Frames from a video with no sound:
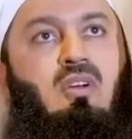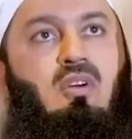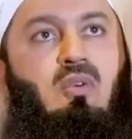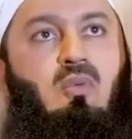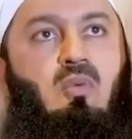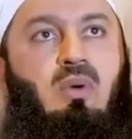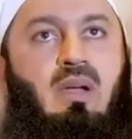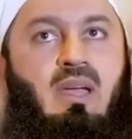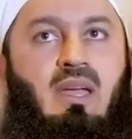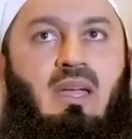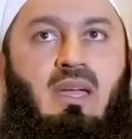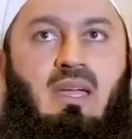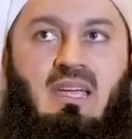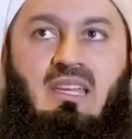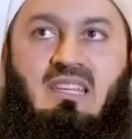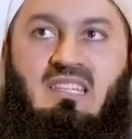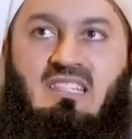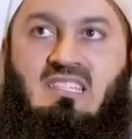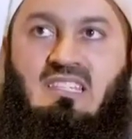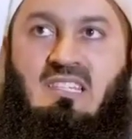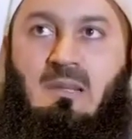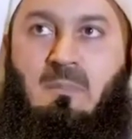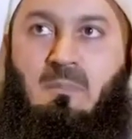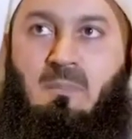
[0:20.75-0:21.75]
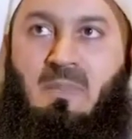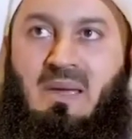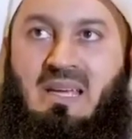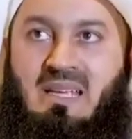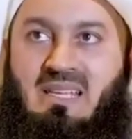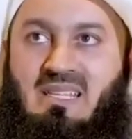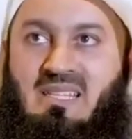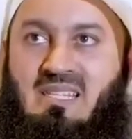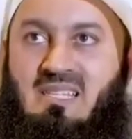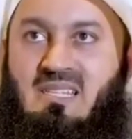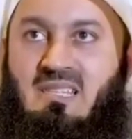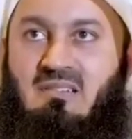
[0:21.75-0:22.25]
where it
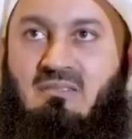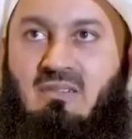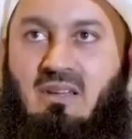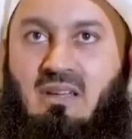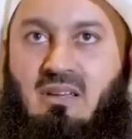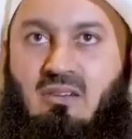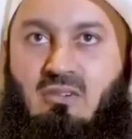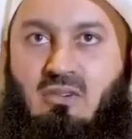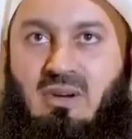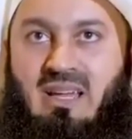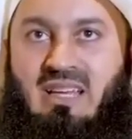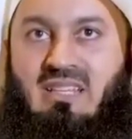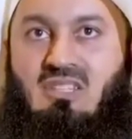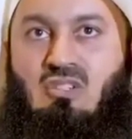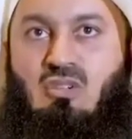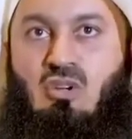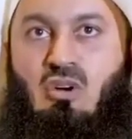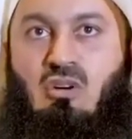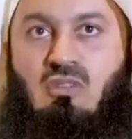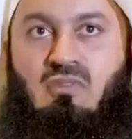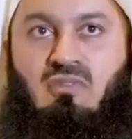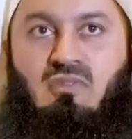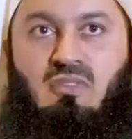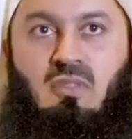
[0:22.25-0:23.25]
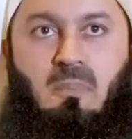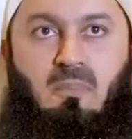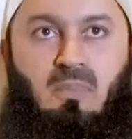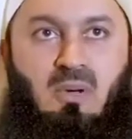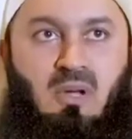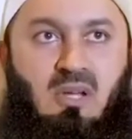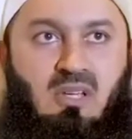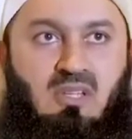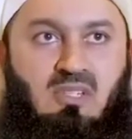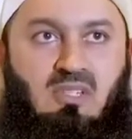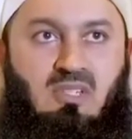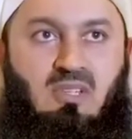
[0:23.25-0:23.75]
depicts the regret of the
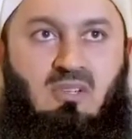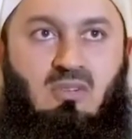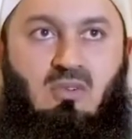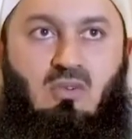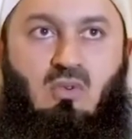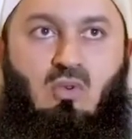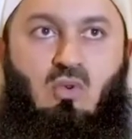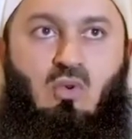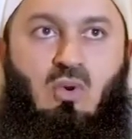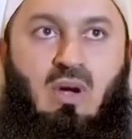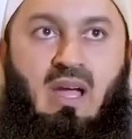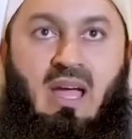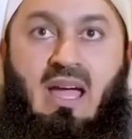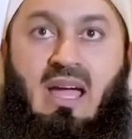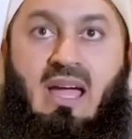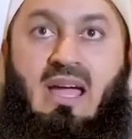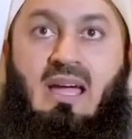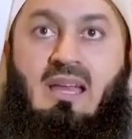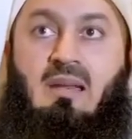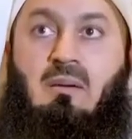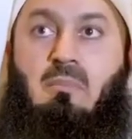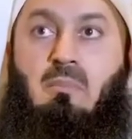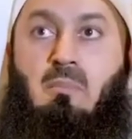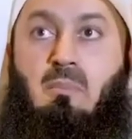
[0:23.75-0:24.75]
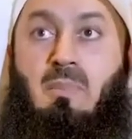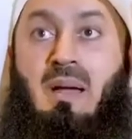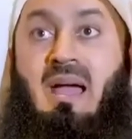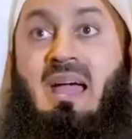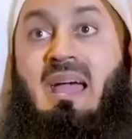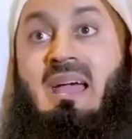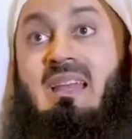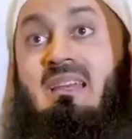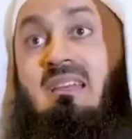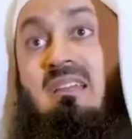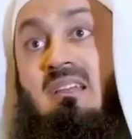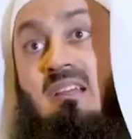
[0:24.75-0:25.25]
person who had
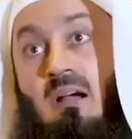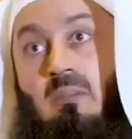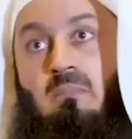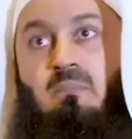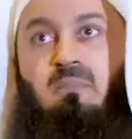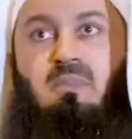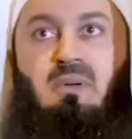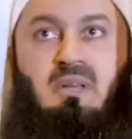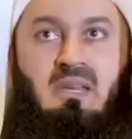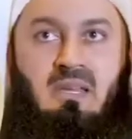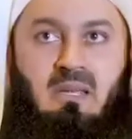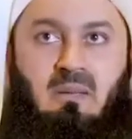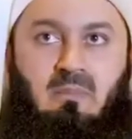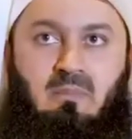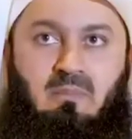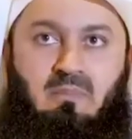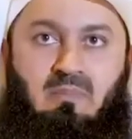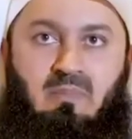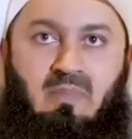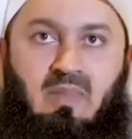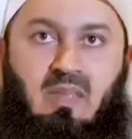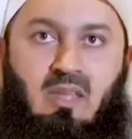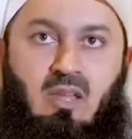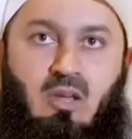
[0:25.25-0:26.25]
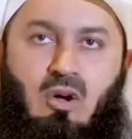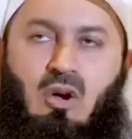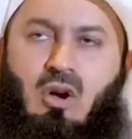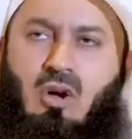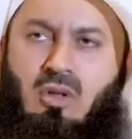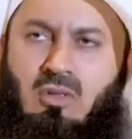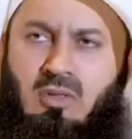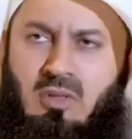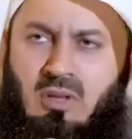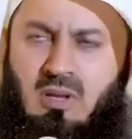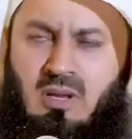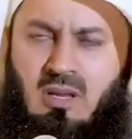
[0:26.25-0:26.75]
bad company.
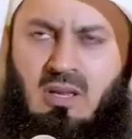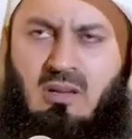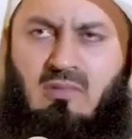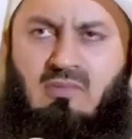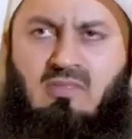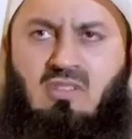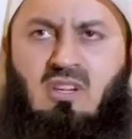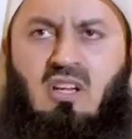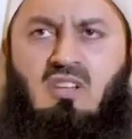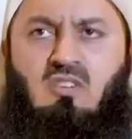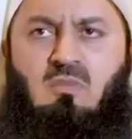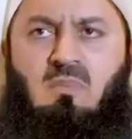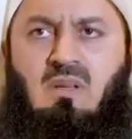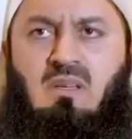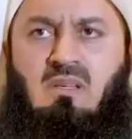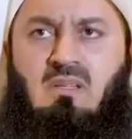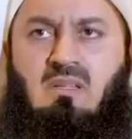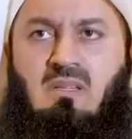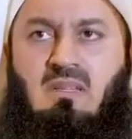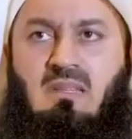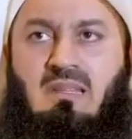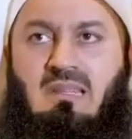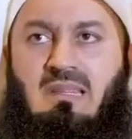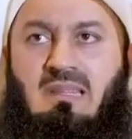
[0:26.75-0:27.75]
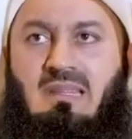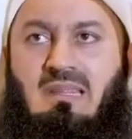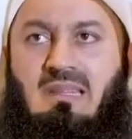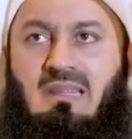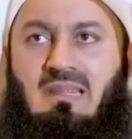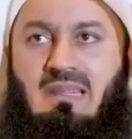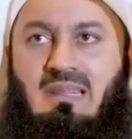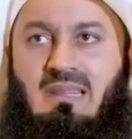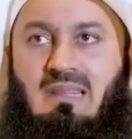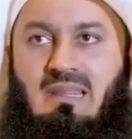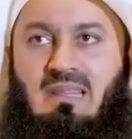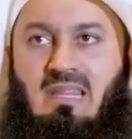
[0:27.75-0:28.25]
On the Day of Judgment,
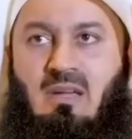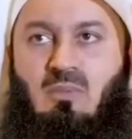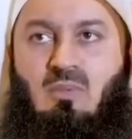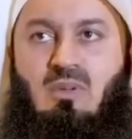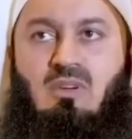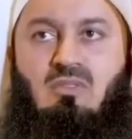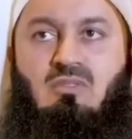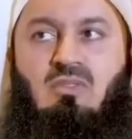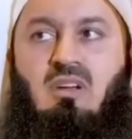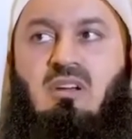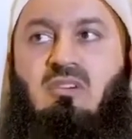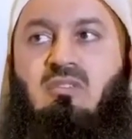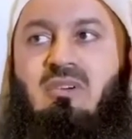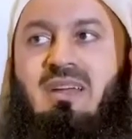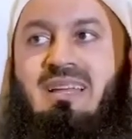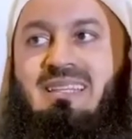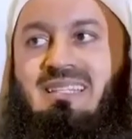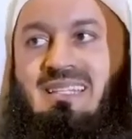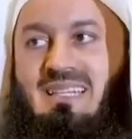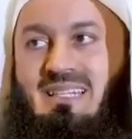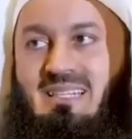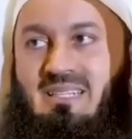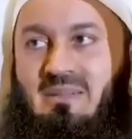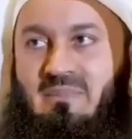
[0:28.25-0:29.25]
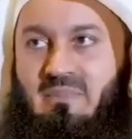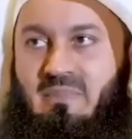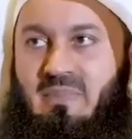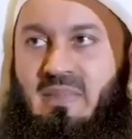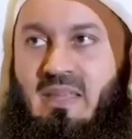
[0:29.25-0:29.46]
they will regret it.